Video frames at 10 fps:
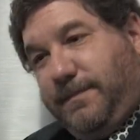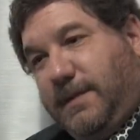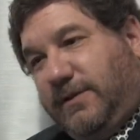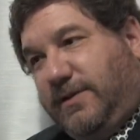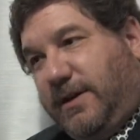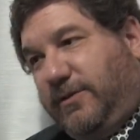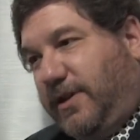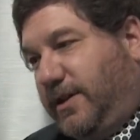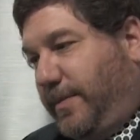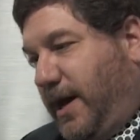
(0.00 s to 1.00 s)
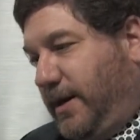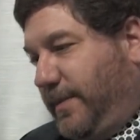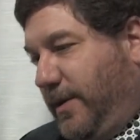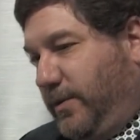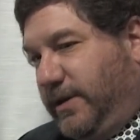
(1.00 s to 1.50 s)
stickers on the bottom
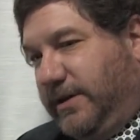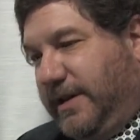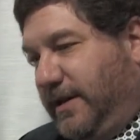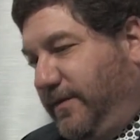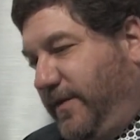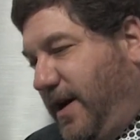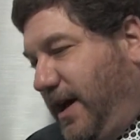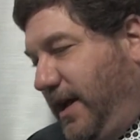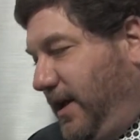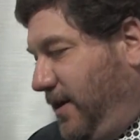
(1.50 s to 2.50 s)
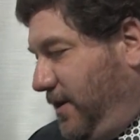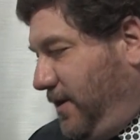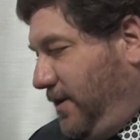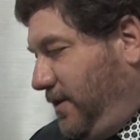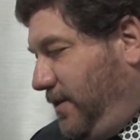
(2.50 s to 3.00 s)
that would identify
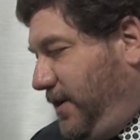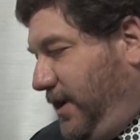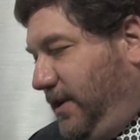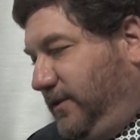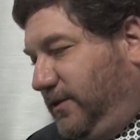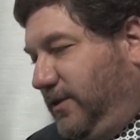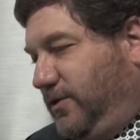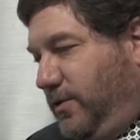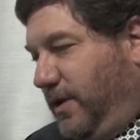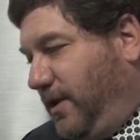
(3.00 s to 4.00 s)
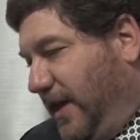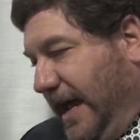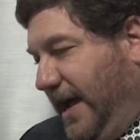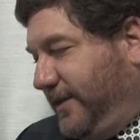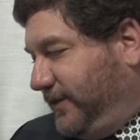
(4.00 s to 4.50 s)
these to the
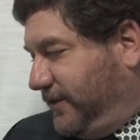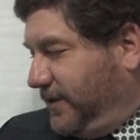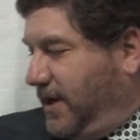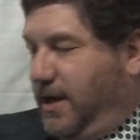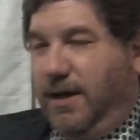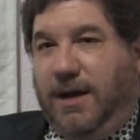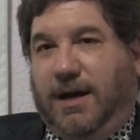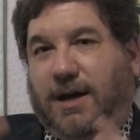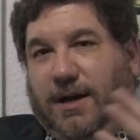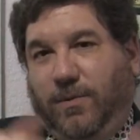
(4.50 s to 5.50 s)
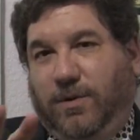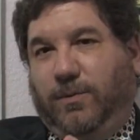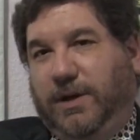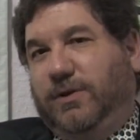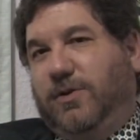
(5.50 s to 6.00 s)
glass. What
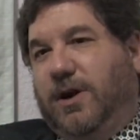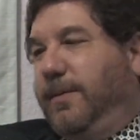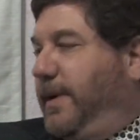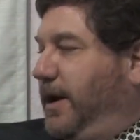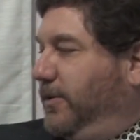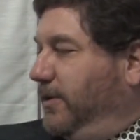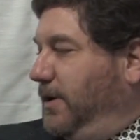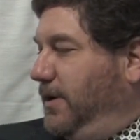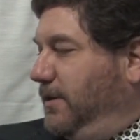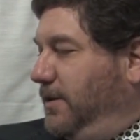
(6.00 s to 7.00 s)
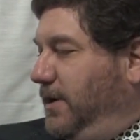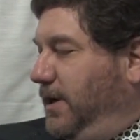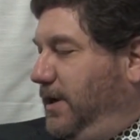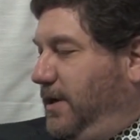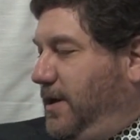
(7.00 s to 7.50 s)
we could talk about
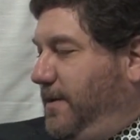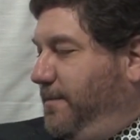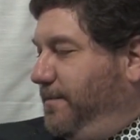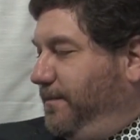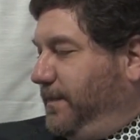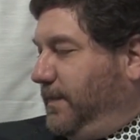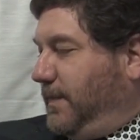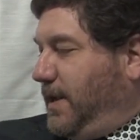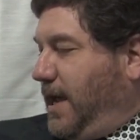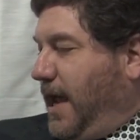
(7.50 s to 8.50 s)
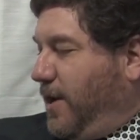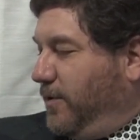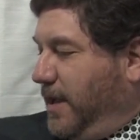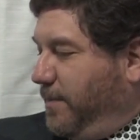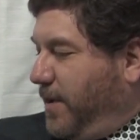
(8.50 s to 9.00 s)
the how
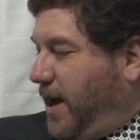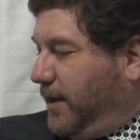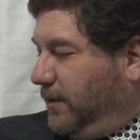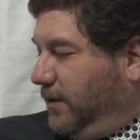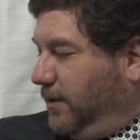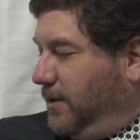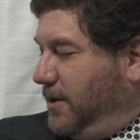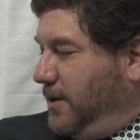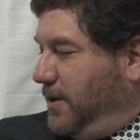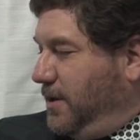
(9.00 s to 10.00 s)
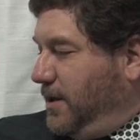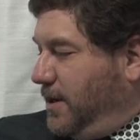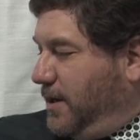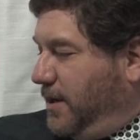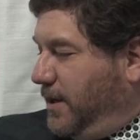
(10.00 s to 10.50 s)
they bottle
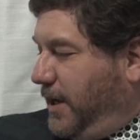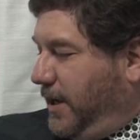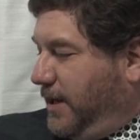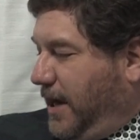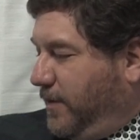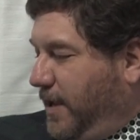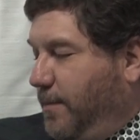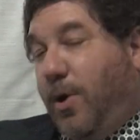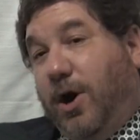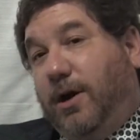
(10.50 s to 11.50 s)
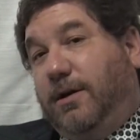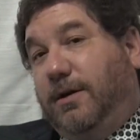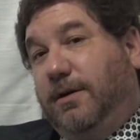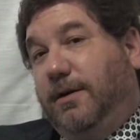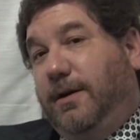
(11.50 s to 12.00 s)
and how they mark
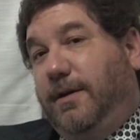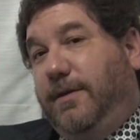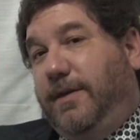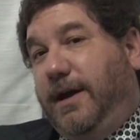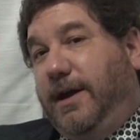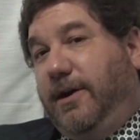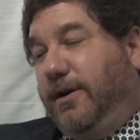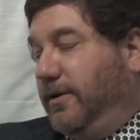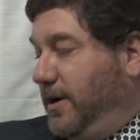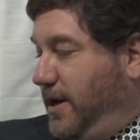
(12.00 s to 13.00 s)
their